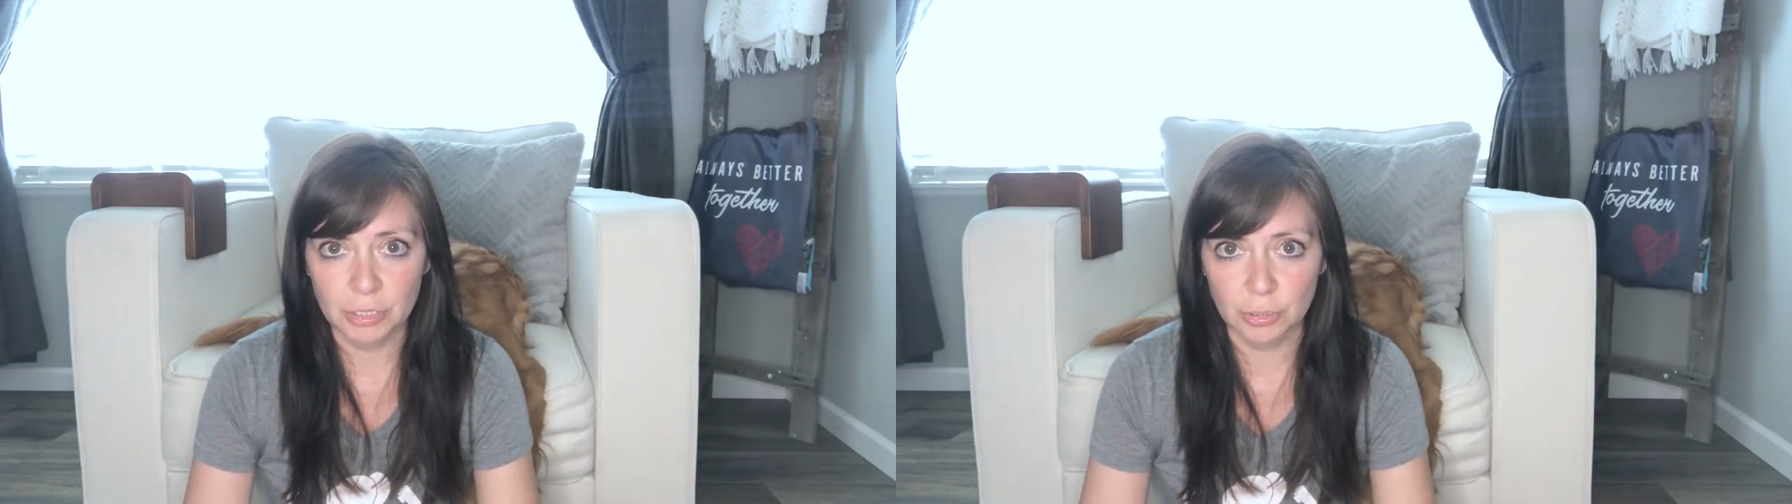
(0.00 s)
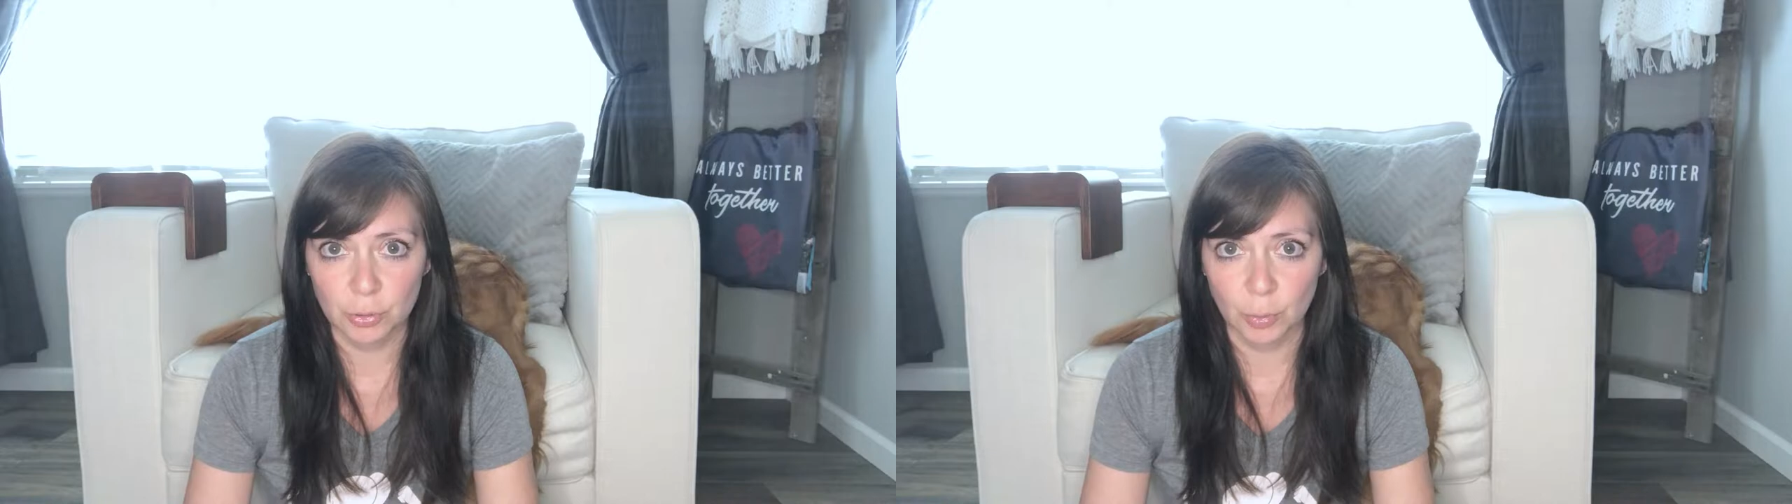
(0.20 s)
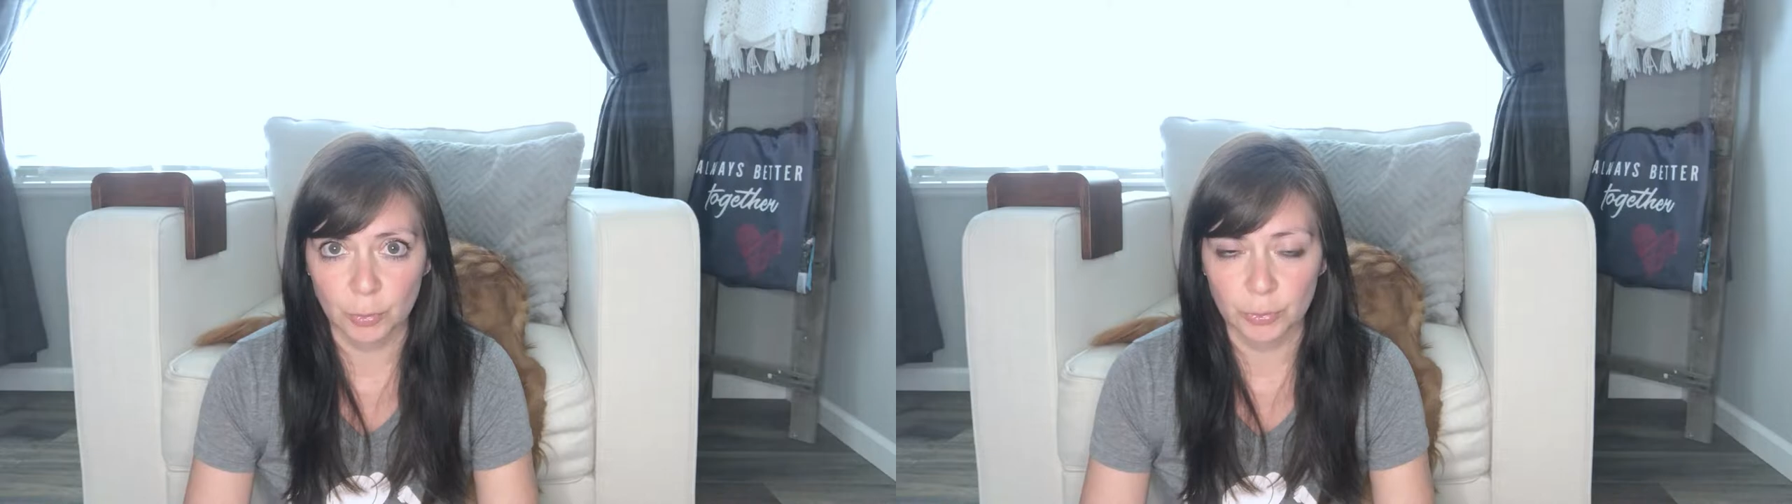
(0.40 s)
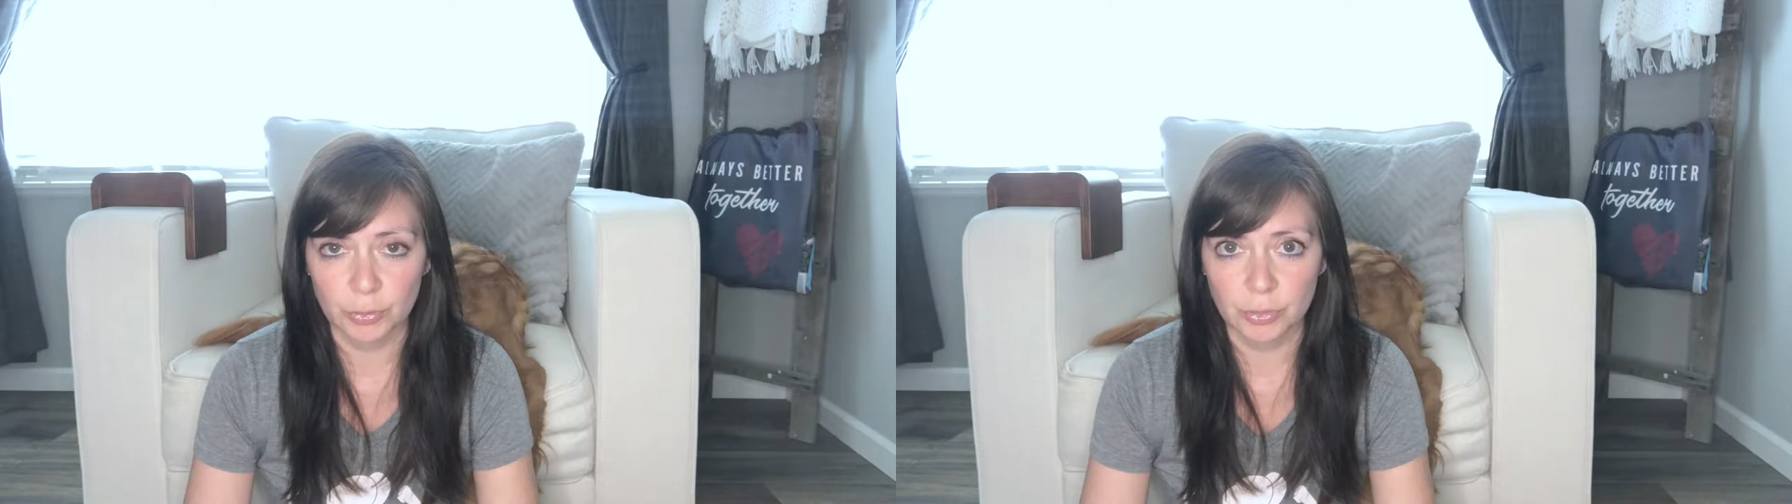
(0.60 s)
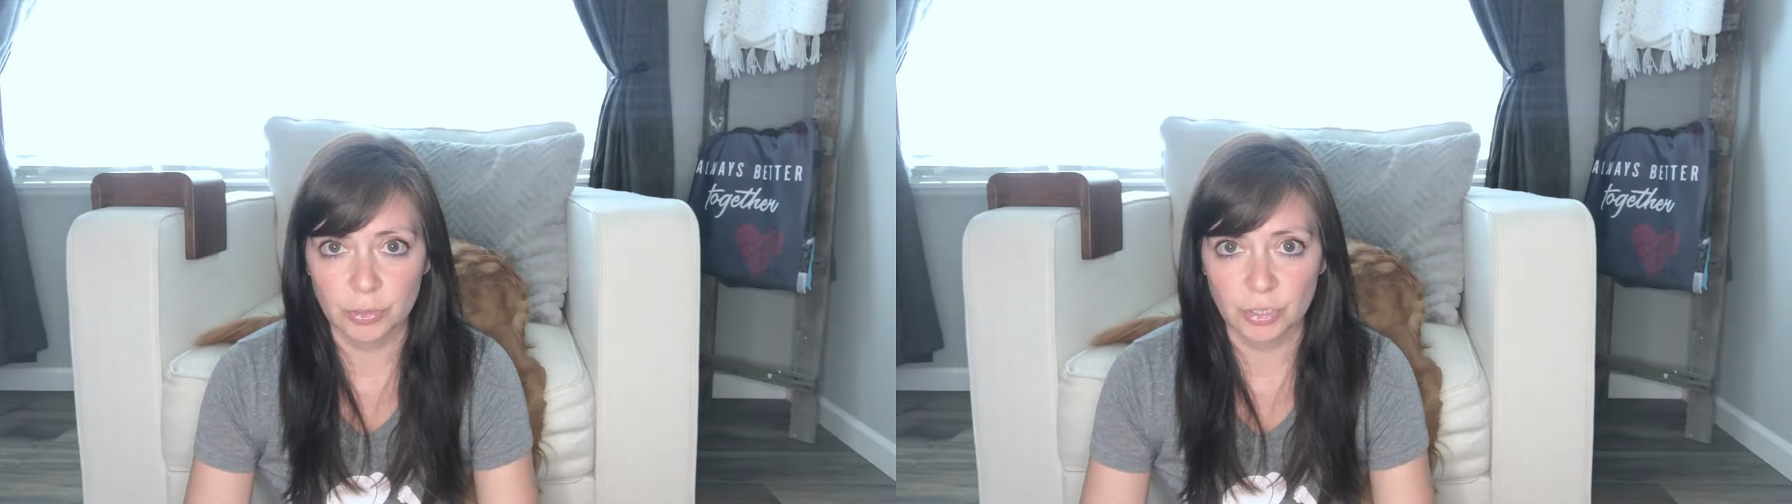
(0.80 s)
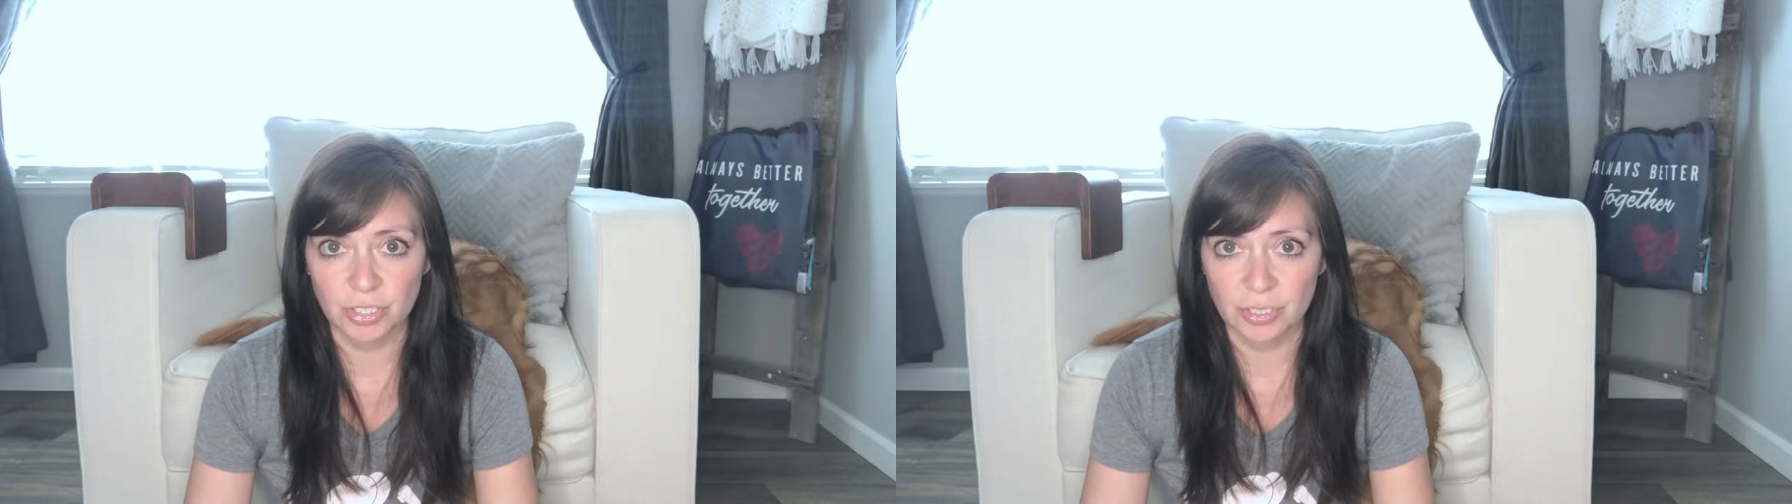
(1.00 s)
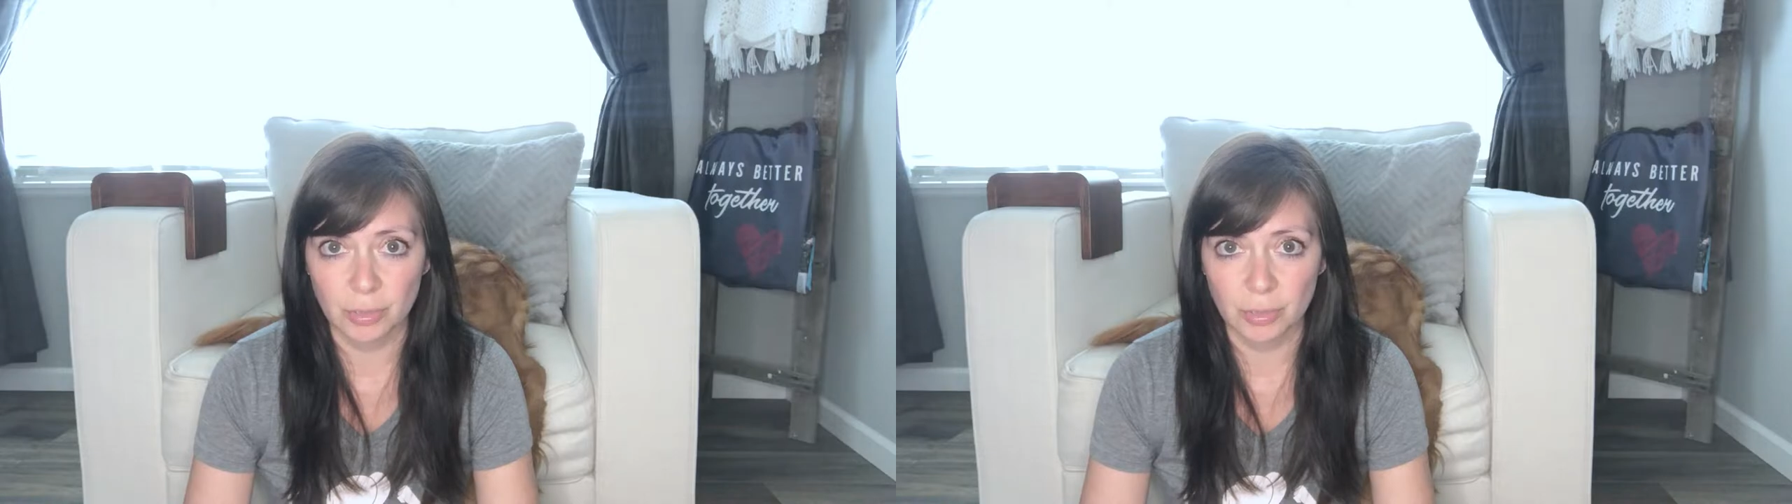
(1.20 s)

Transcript: are told just